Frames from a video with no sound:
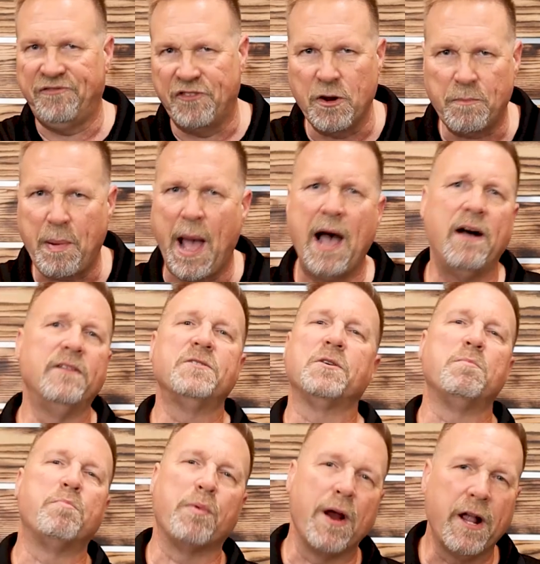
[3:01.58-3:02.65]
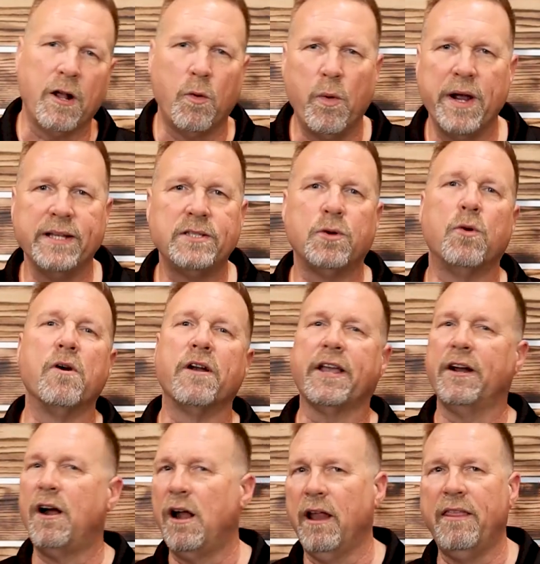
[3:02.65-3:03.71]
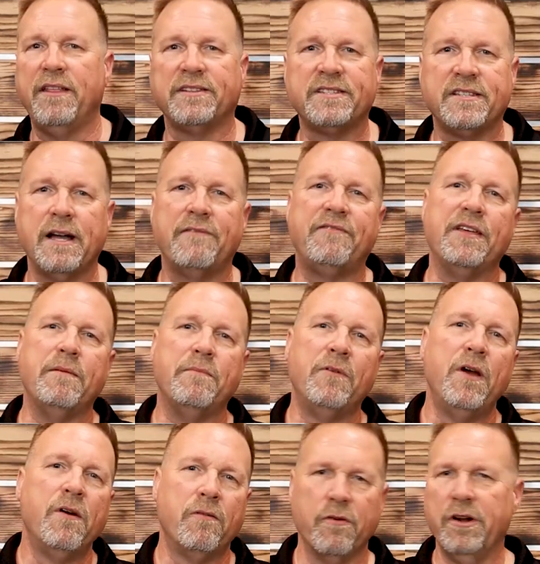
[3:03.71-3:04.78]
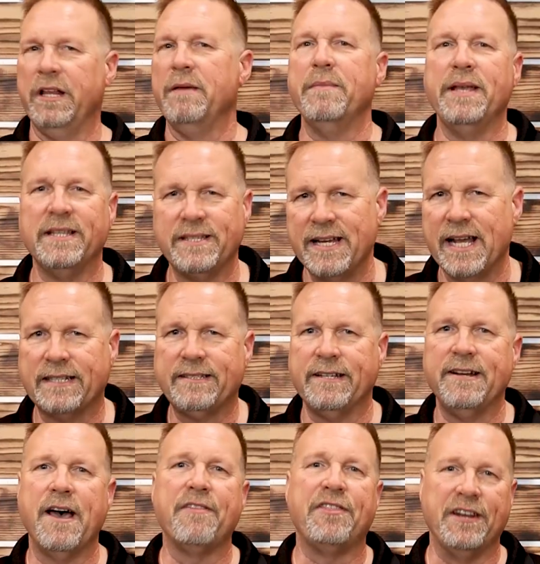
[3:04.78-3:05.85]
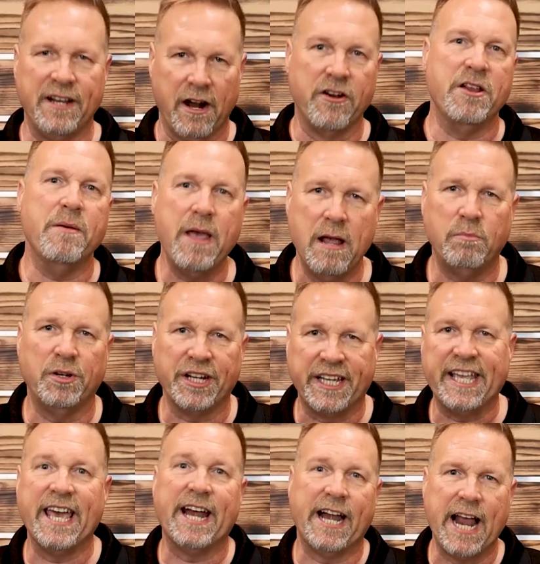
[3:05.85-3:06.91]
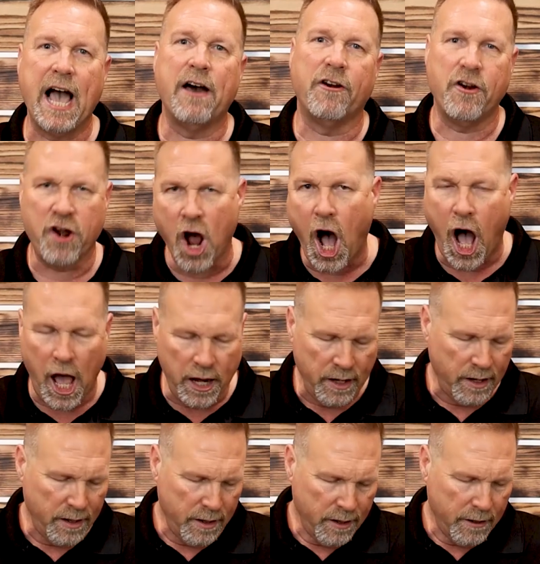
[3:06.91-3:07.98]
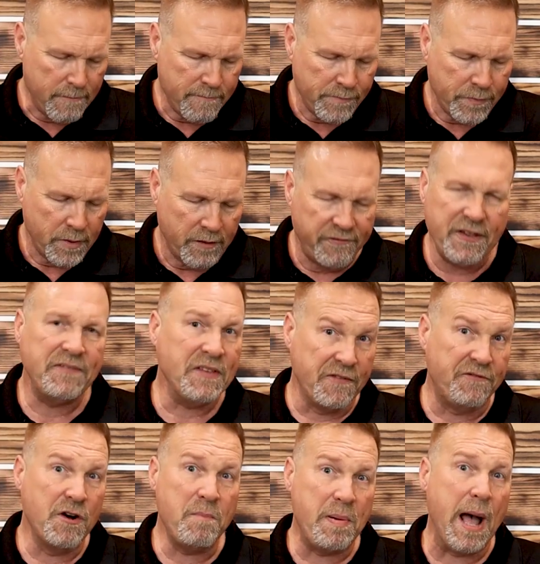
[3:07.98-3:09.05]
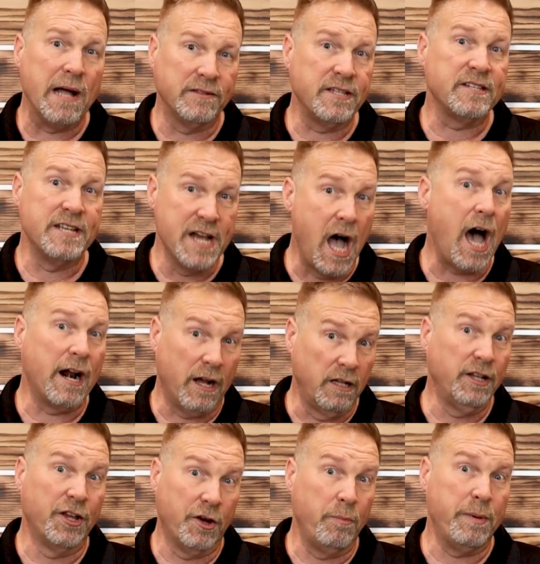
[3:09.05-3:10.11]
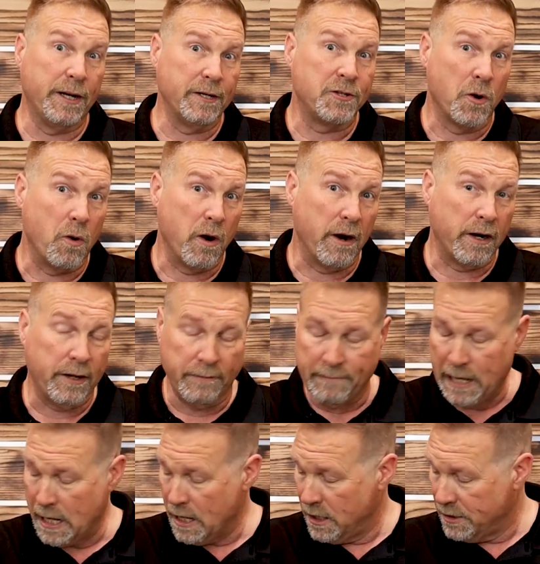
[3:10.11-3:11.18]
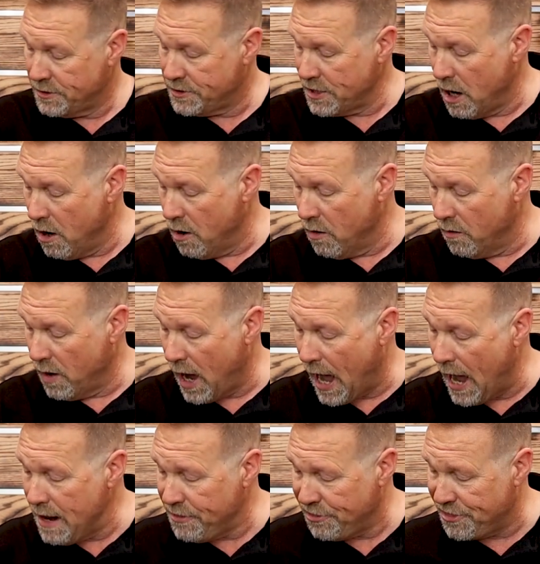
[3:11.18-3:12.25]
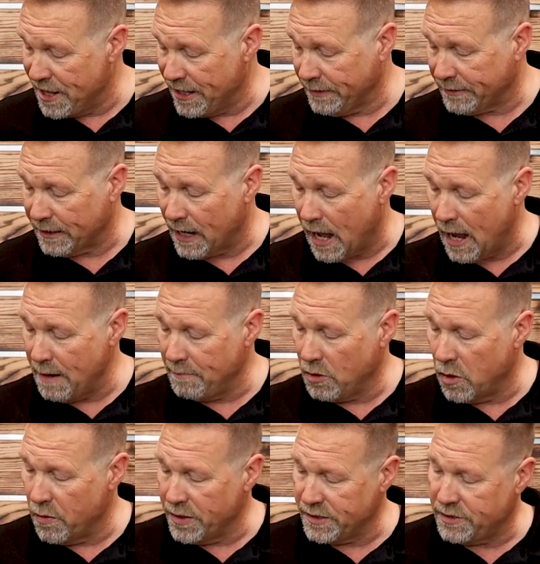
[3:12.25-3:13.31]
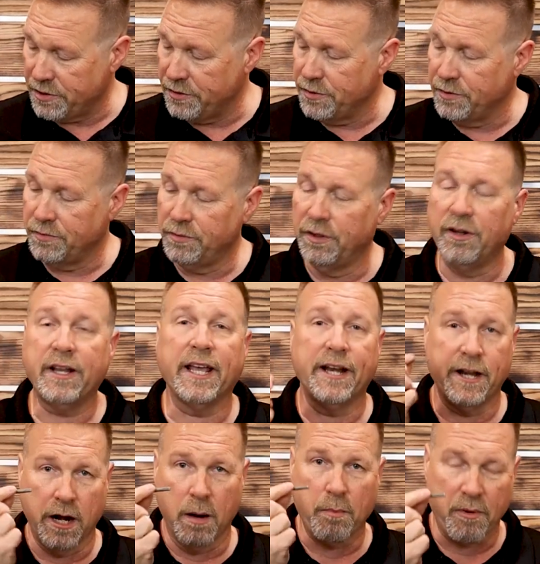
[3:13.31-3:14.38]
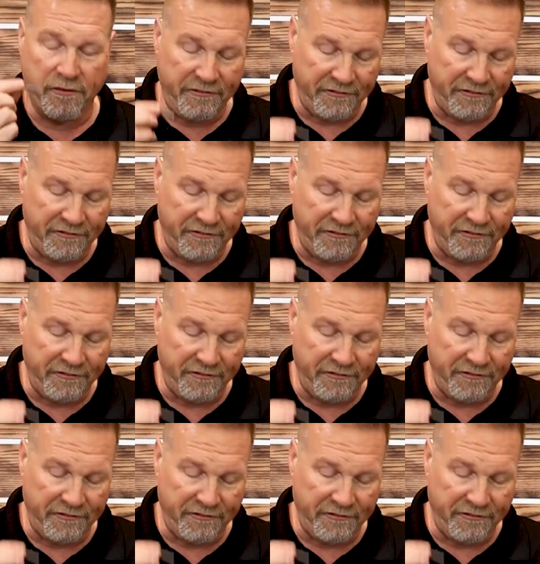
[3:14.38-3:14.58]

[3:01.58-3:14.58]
foot-pounds and breakaway torque and all of the stuff that really means next to nothing, are you able to get it out or not? 50 foot-pounds is not a little bit of torque. So I think that I'm going to look at a number